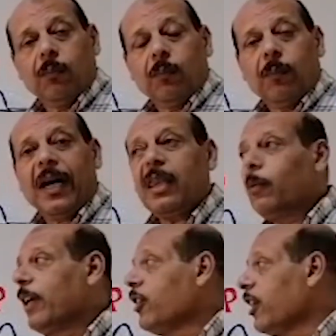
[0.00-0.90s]
By the
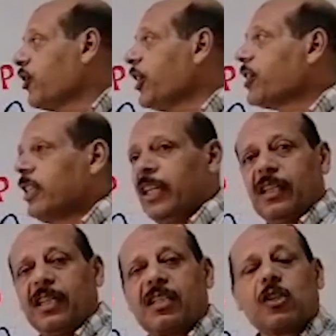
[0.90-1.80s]
way, the chest
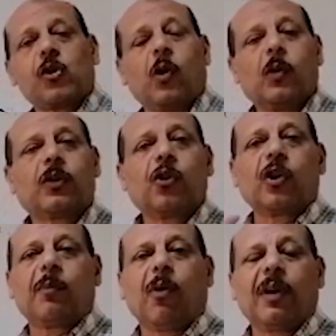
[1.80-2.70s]
lead, it is called
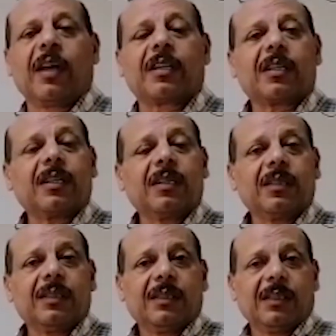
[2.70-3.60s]
unipolar
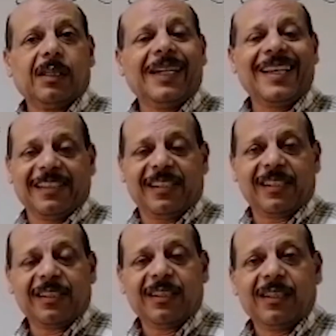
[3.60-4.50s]
leads.